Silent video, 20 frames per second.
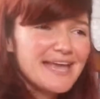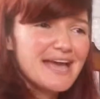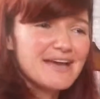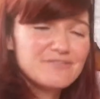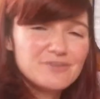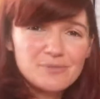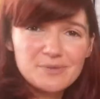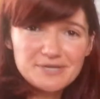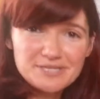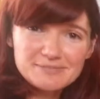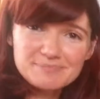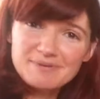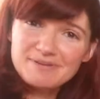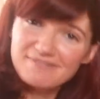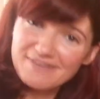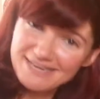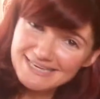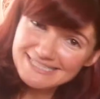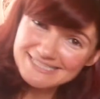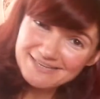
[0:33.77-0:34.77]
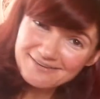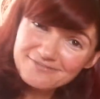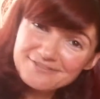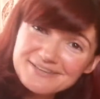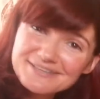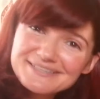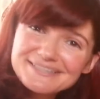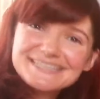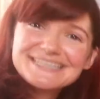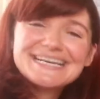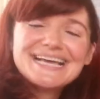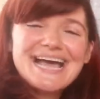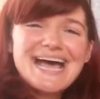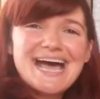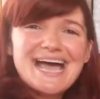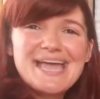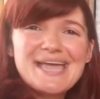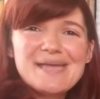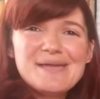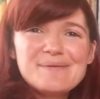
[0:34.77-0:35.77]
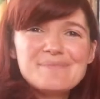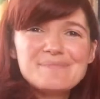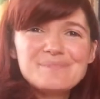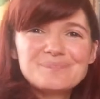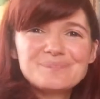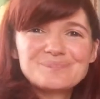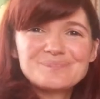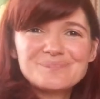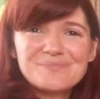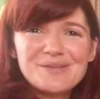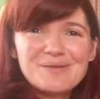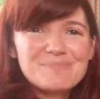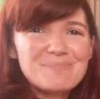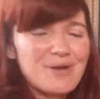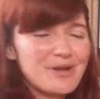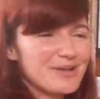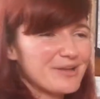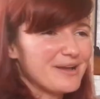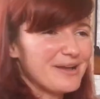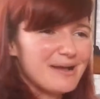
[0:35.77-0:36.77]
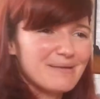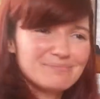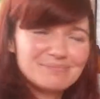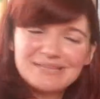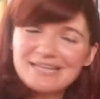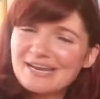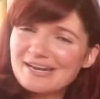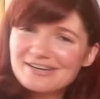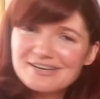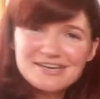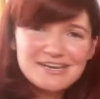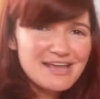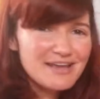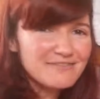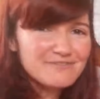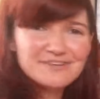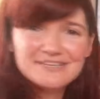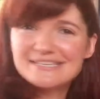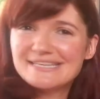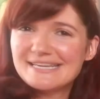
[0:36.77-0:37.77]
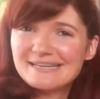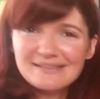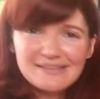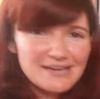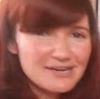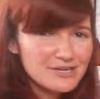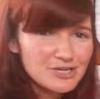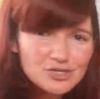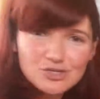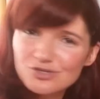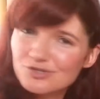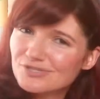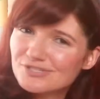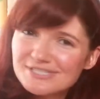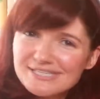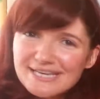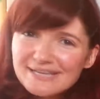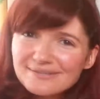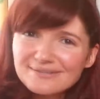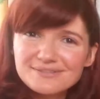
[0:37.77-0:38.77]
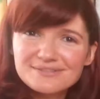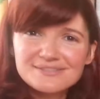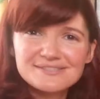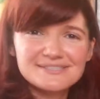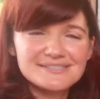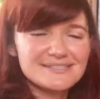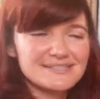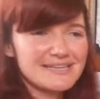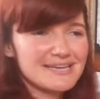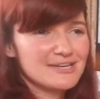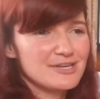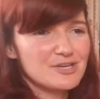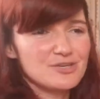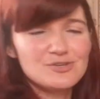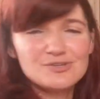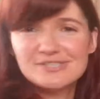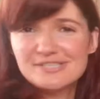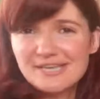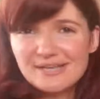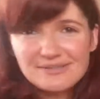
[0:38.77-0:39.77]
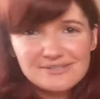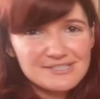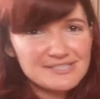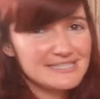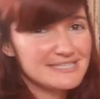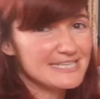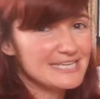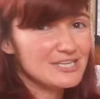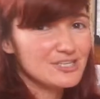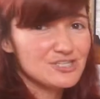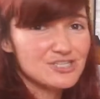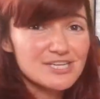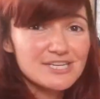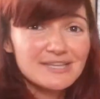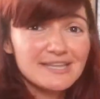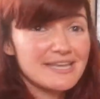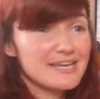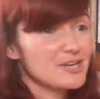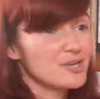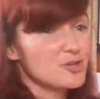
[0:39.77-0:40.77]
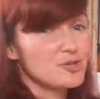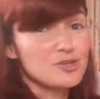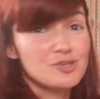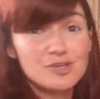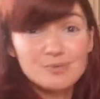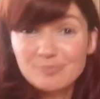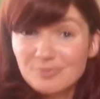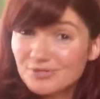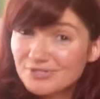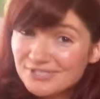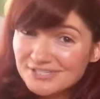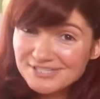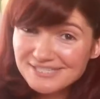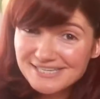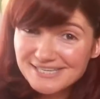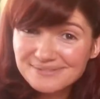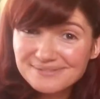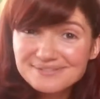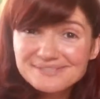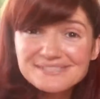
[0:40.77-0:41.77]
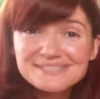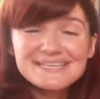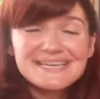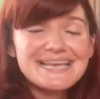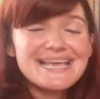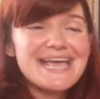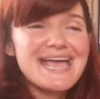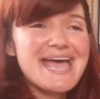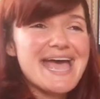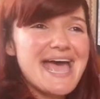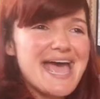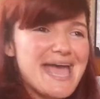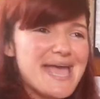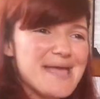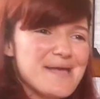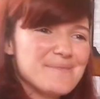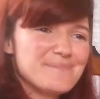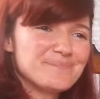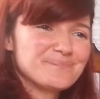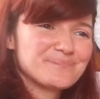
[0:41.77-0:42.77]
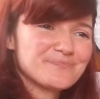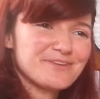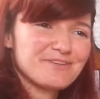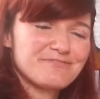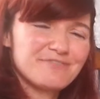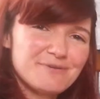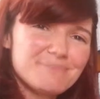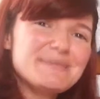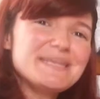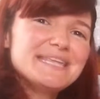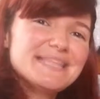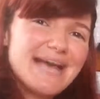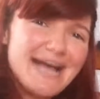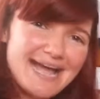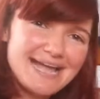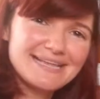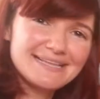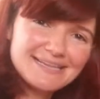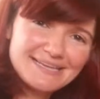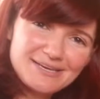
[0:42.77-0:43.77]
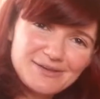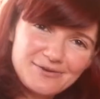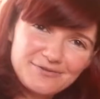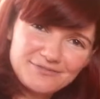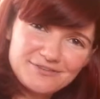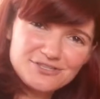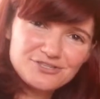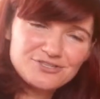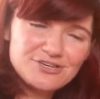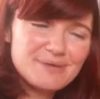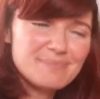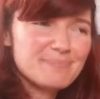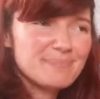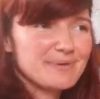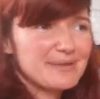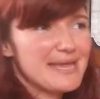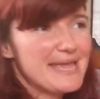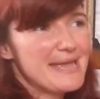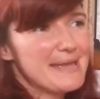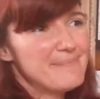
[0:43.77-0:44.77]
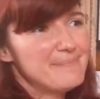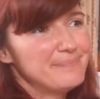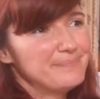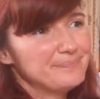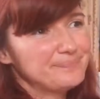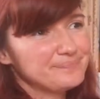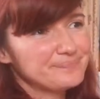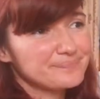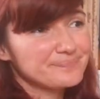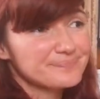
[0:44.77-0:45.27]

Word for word: Everyone has been very different, um, but I'm learning every day, learning new skills, learning new skills in teaching, learning new computer skills. Um, for me, the highlight of the trip um,